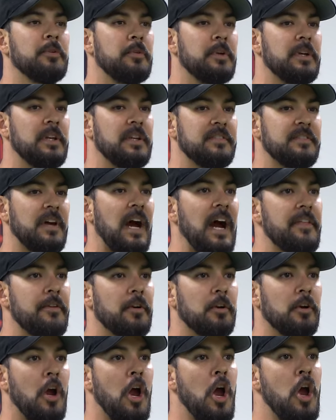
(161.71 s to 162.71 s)
doing is
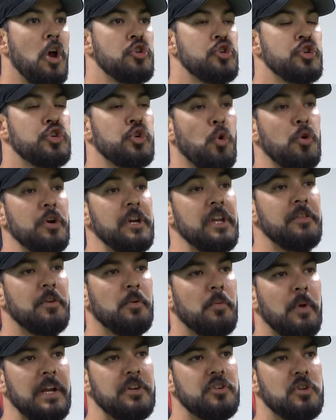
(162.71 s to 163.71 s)
either shortening
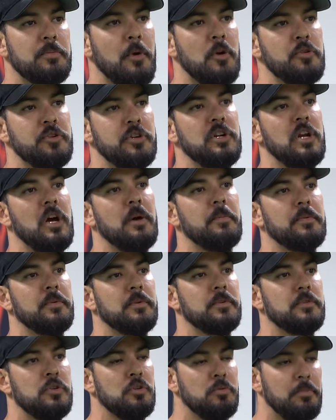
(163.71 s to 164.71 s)
the range of motion up
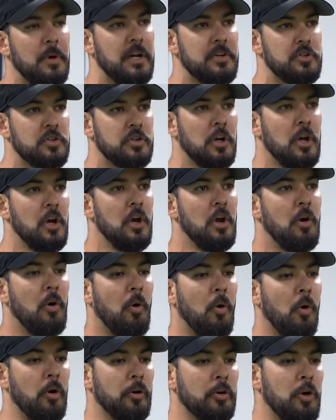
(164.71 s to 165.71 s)
too much
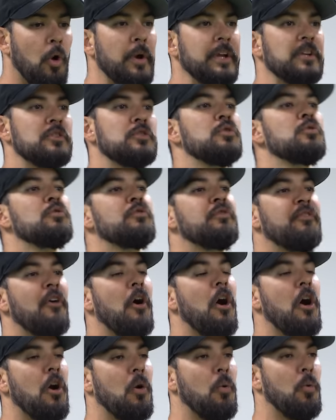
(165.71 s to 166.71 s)
or going too
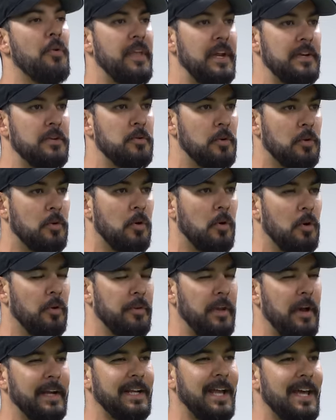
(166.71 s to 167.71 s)
far when they do a
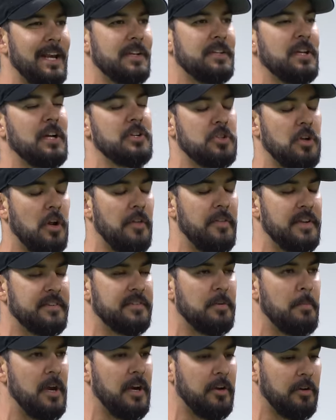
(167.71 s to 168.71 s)
curl. Now, I kind of touched on
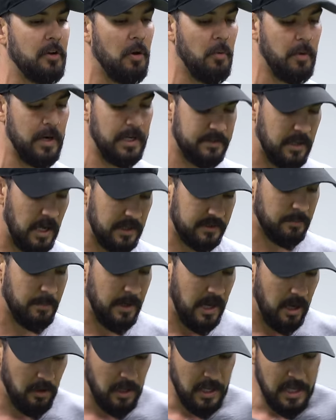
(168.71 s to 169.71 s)
this a minute ago when I talked
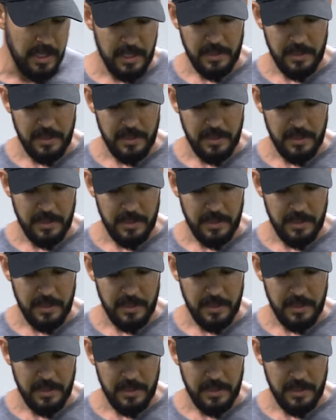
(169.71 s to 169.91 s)
about